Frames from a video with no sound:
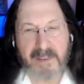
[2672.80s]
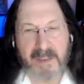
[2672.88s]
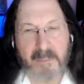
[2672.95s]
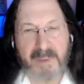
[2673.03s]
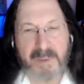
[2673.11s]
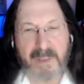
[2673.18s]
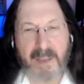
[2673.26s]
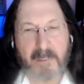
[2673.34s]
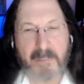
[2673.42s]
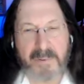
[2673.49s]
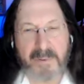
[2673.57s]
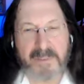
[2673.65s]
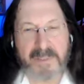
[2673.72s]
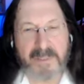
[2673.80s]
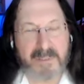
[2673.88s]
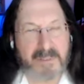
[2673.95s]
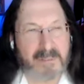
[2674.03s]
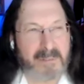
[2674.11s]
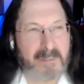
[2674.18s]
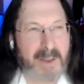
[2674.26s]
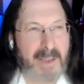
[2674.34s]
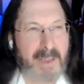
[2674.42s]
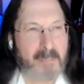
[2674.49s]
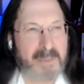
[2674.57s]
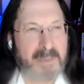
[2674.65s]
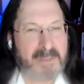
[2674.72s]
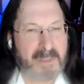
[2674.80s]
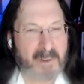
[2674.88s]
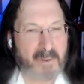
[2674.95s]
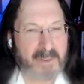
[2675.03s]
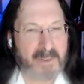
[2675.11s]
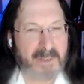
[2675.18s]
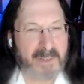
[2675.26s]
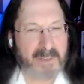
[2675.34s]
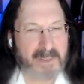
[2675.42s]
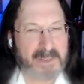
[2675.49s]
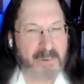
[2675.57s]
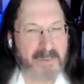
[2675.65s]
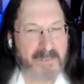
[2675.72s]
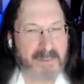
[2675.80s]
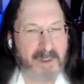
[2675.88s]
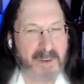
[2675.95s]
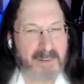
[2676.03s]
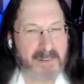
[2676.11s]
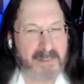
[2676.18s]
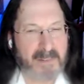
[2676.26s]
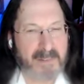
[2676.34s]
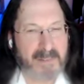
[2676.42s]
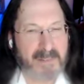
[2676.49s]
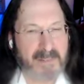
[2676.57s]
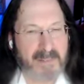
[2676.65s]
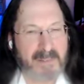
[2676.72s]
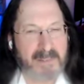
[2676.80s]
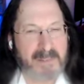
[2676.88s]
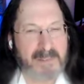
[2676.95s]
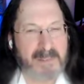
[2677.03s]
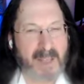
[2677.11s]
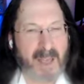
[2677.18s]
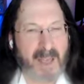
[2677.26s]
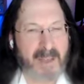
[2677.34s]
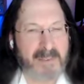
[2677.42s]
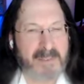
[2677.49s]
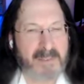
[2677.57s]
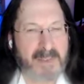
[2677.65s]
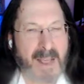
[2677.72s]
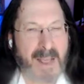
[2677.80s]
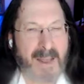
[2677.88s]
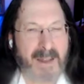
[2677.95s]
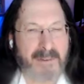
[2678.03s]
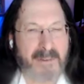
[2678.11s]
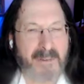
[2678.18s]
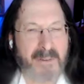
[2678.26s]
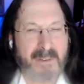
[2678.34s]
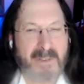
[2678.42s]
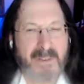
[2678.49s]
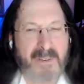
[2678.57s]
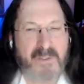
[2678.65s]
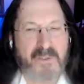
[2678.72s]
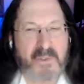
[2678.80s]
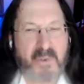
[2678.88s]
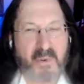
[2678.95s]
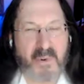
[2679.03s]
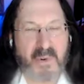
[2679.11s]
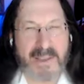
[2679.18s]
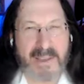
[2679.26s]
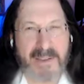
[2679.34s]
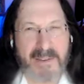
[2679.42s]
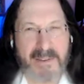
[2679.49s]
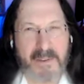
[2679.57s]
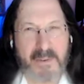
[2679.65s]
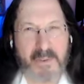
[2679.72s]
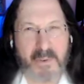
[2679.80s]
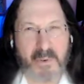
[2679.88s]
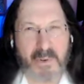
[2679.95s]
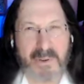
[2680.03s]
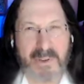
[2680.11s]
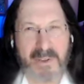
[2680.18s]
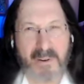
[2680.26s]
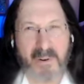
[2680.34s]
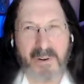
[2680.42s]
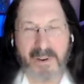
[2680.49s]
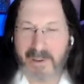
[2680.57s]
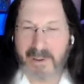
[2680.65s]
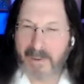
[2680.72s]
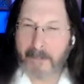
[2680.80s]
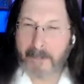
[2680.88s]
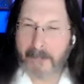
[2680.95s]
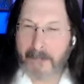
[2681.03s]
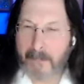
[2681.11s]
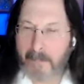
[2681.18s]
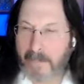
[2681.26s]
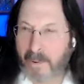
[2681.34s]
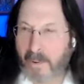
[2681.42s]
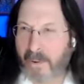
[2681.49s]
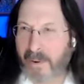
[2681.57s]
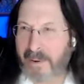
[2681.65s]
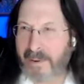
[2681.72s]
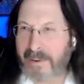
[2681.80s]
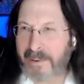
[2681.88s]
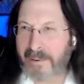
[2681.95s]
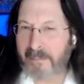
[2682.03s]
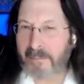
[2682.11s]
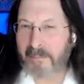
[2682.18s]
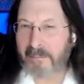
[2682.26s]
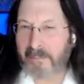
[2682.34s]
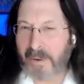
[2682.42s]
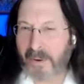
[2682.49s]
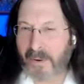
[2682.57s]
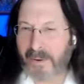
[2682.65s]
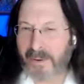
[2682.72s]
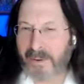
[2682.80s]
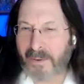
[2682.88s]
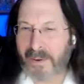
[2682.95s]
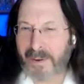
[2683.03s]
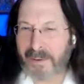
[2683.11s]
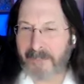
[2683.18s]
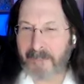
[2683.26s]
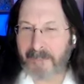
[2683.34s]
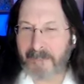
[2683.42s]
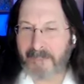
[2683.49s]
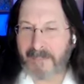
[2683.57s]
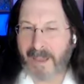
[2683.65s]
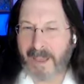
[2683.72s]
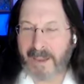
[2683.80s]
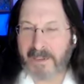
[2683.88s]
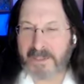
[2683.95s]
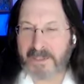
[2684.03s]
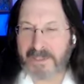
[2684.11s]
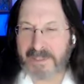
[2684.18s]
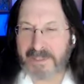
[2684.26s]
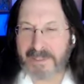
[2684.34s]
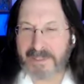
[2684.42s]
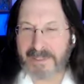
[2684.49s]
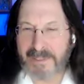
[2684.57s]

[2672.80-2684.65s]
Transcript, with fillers: It can be helpful to name it slowly, as we've done sad, sad, or joy, joy, or bored, or anxious,